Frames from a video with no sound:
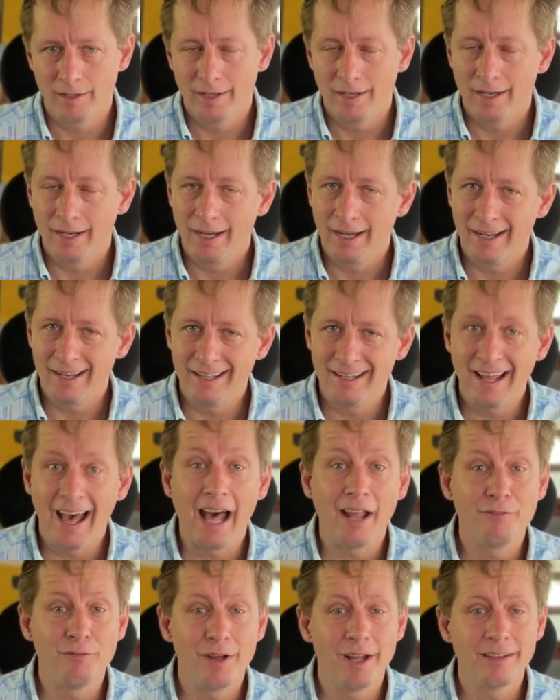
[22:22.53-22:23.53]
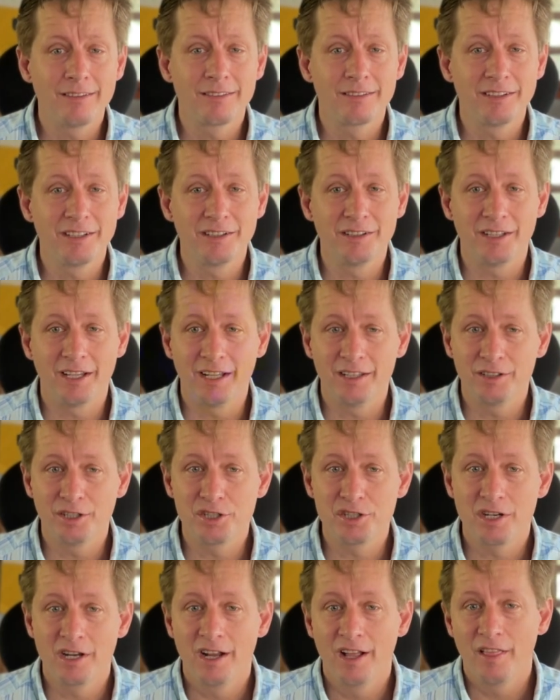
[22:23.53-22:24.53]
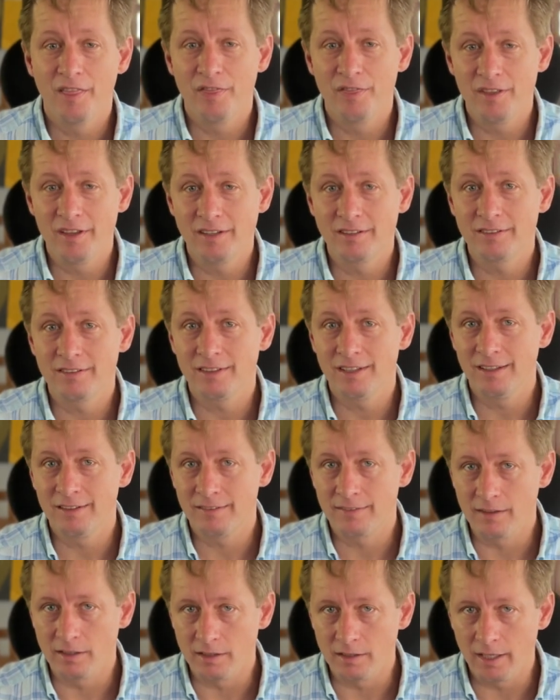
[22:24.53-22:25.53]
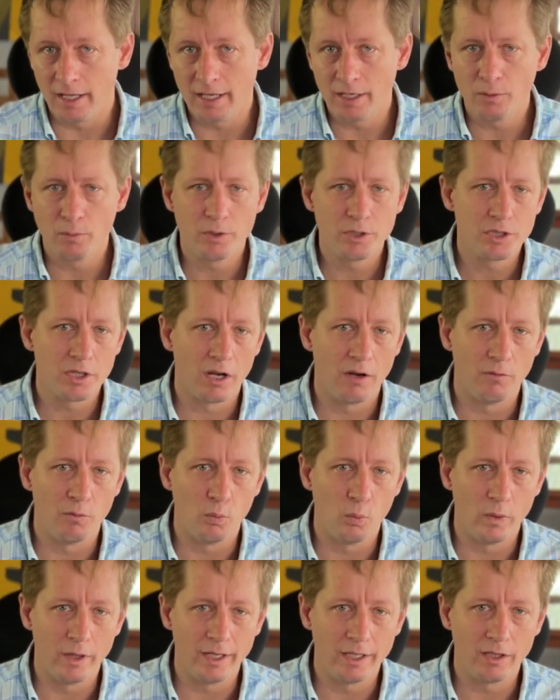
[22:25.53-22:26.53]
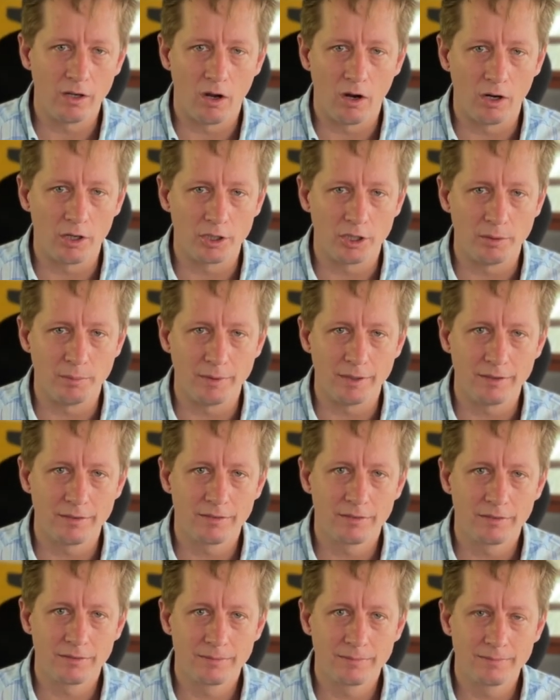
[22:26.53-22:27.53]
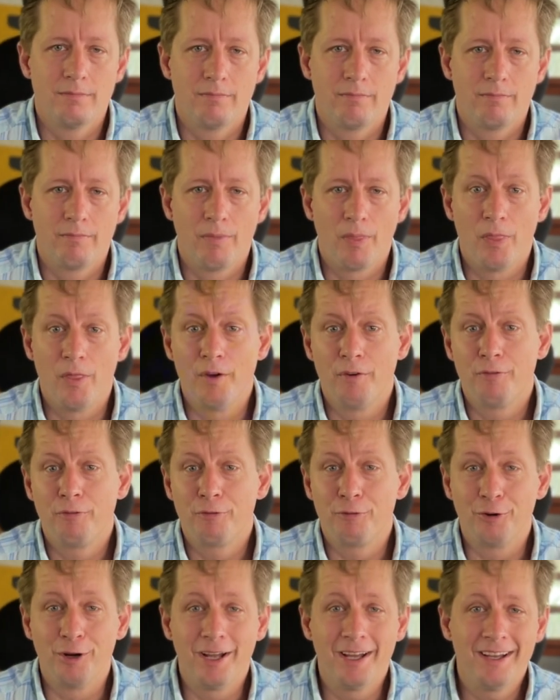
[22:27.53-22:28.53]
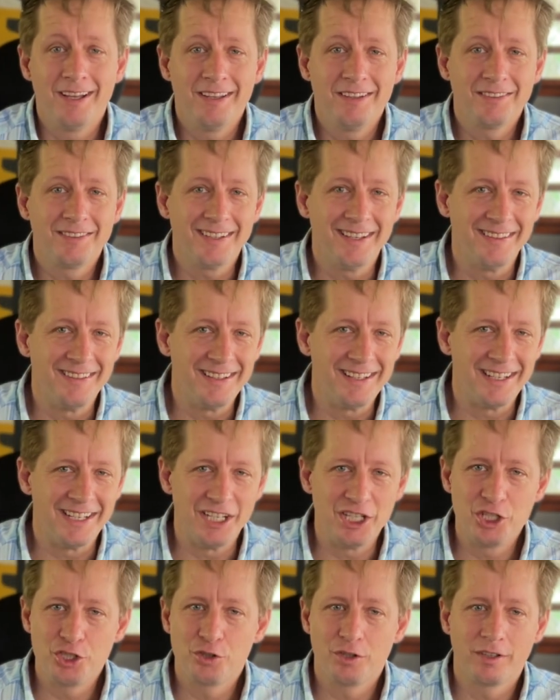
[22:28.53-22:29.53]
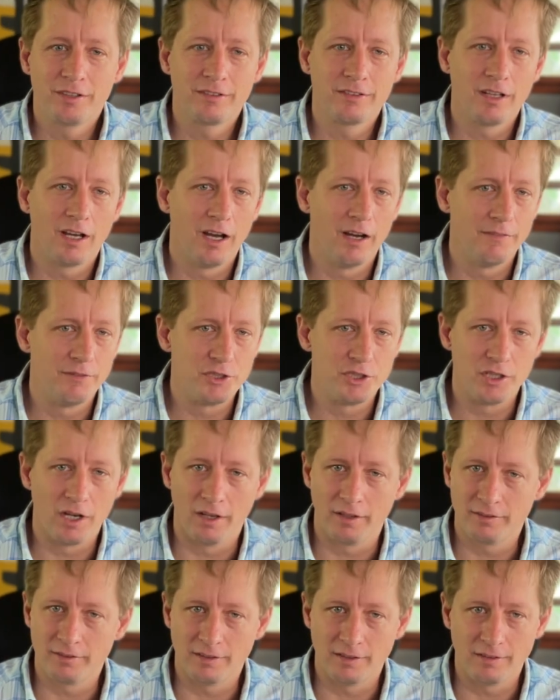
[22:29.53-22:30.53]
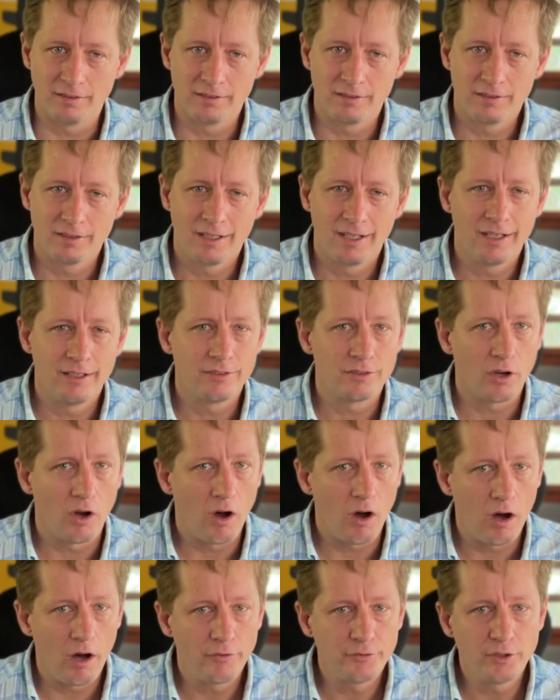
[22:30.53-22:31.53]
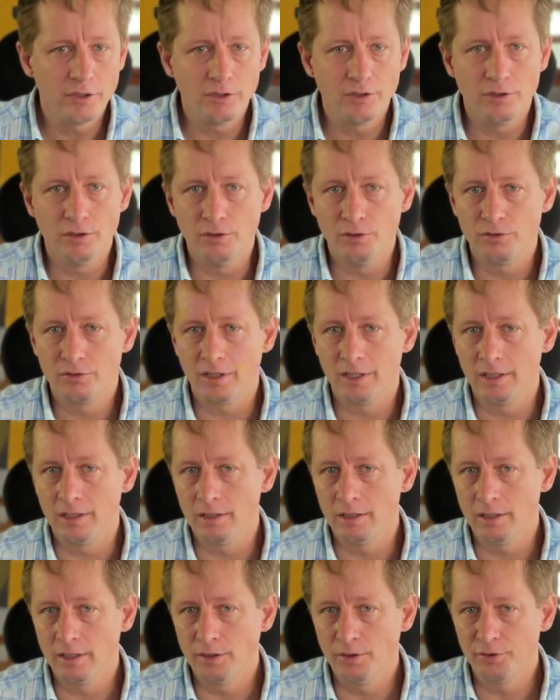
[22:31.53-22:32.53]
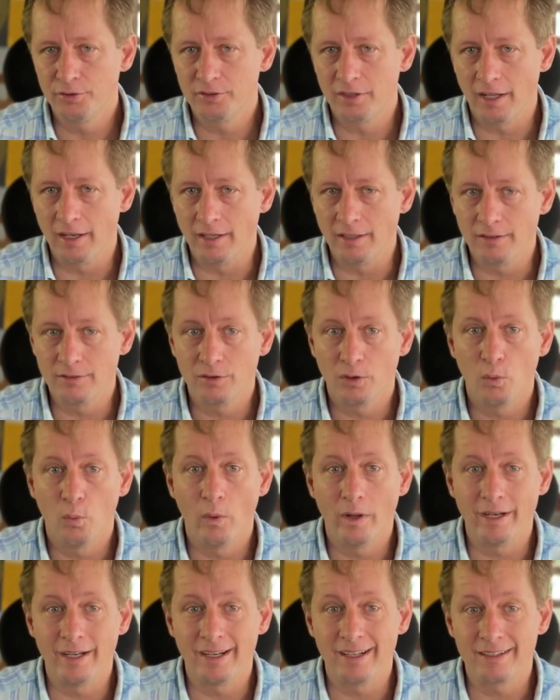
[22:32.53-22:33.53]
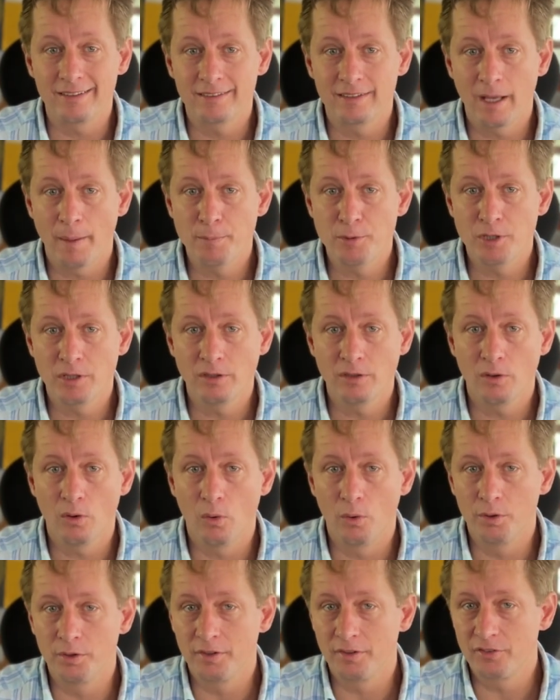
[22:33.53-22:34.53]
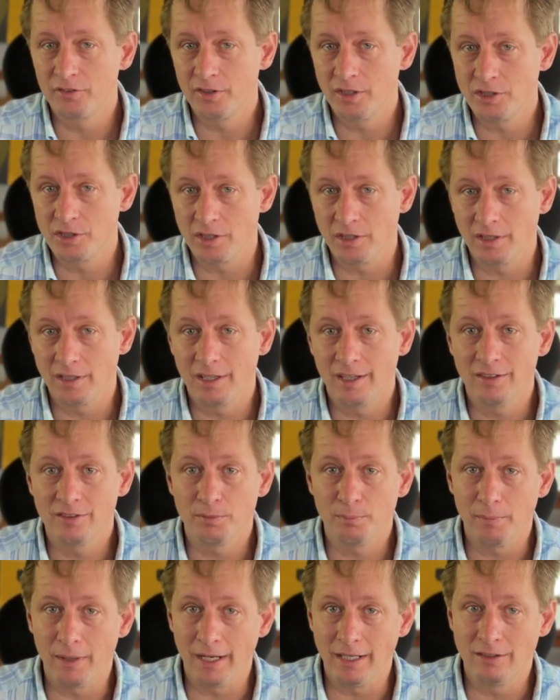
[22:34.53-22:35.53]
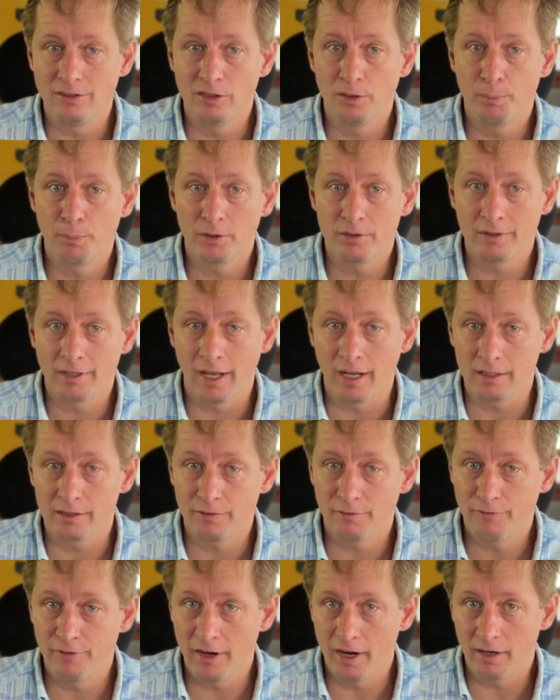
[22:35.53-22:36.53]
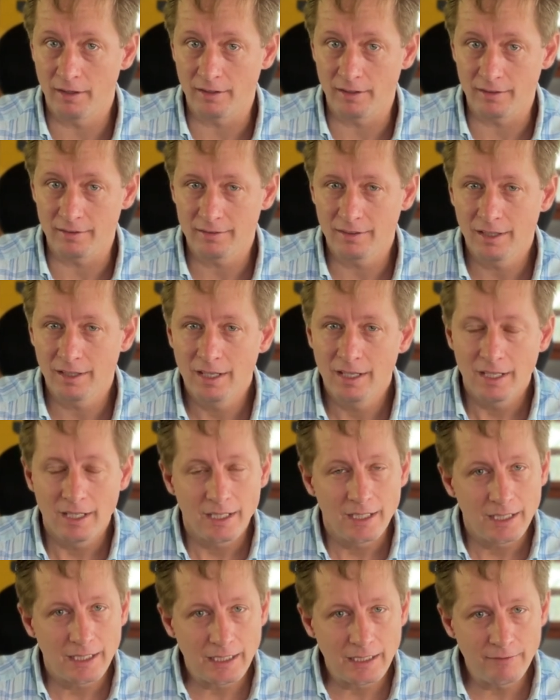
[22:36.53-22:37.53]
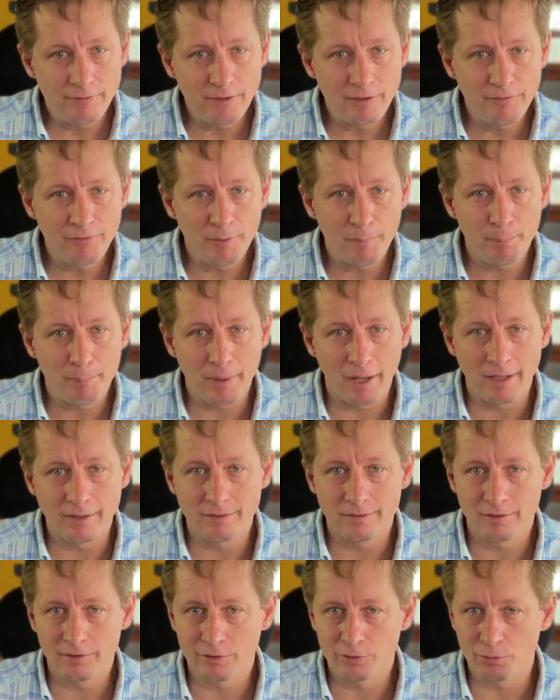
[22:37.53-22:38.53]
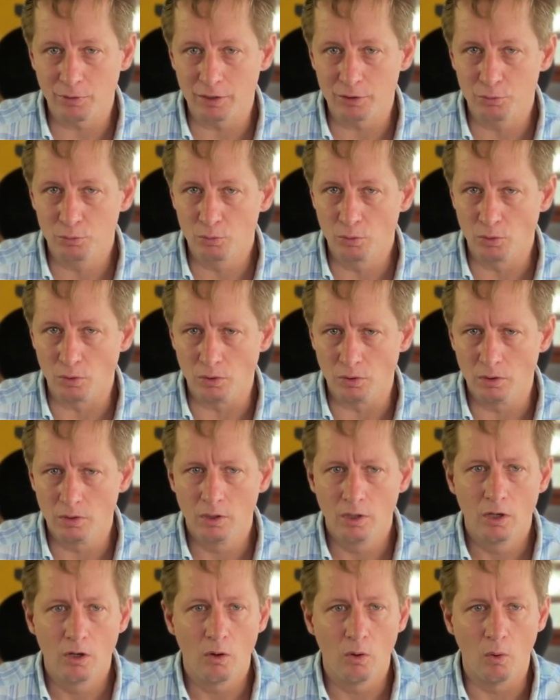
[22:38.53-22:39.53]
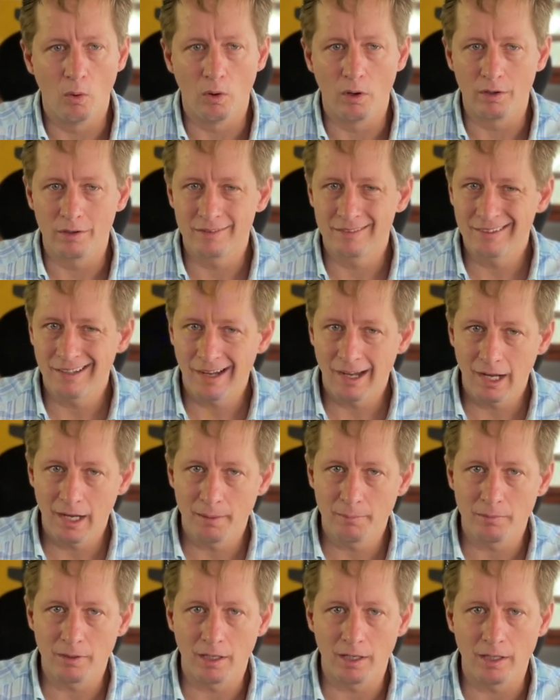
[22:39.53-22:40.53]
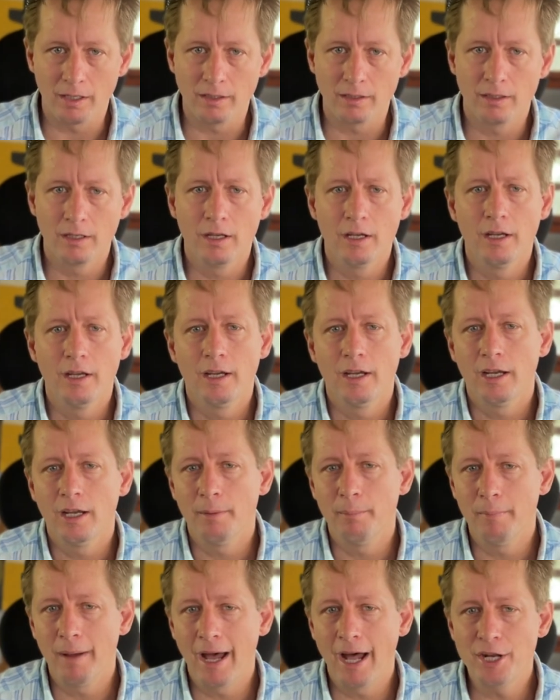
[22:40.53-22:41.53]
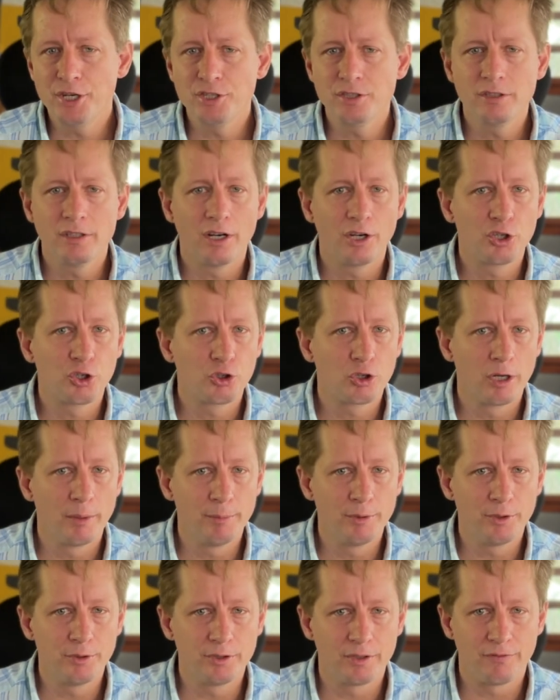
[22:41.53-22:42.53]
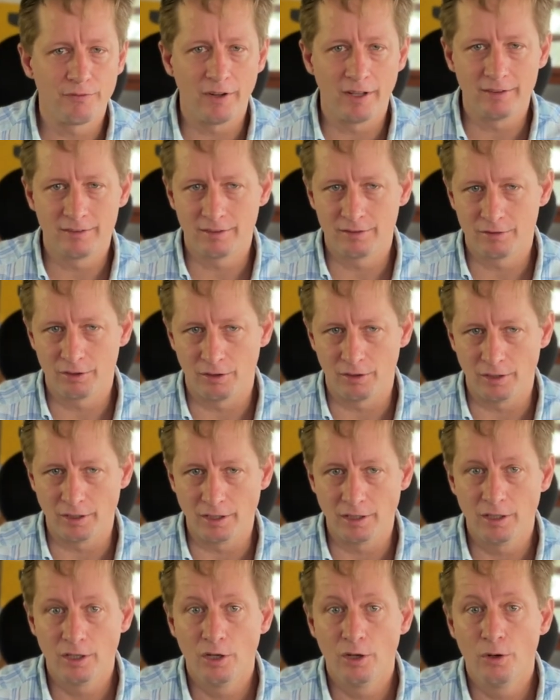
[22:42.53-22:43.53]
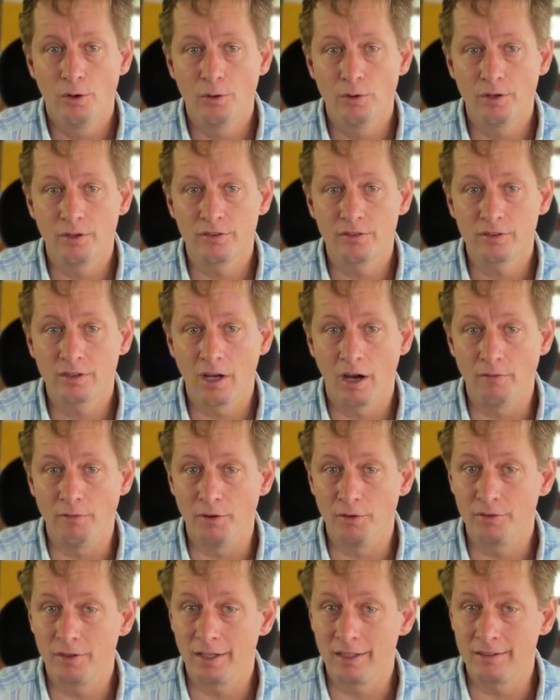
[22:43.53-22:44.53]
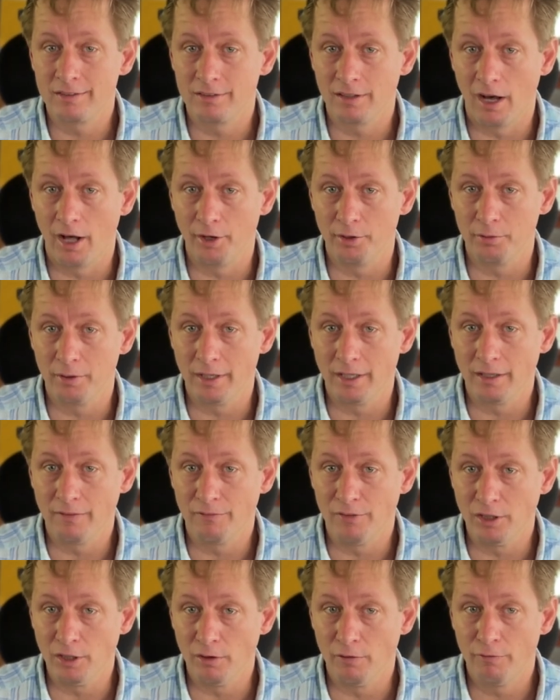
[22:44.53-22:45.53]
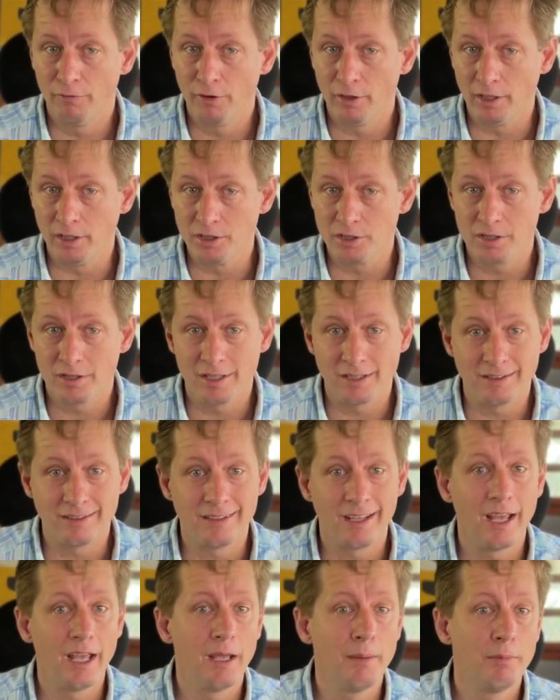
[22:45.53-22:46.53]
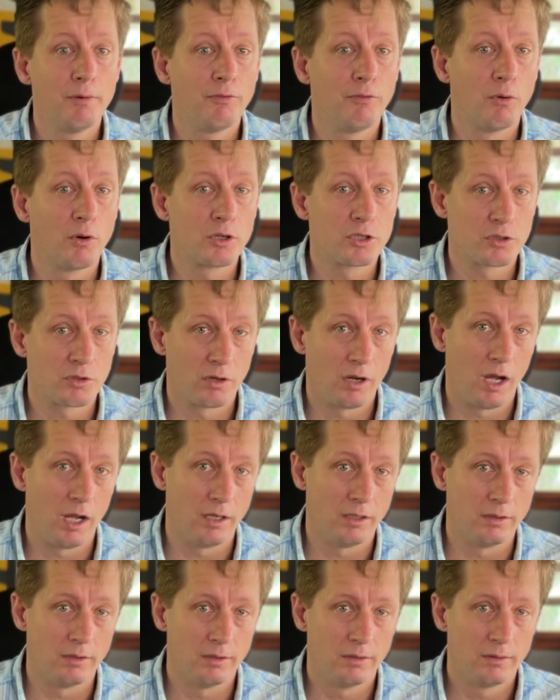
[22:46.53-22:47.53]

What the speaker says: In advanced legal English, this is the language of winning arguments. The phrase "in the interest of justice" is often used in legal settings when an exception or decision is made to protect fairness, even if it bends a strict rule or timeline. Imagine a criminal defense attorney who discovers exonerating video footage the day before trial.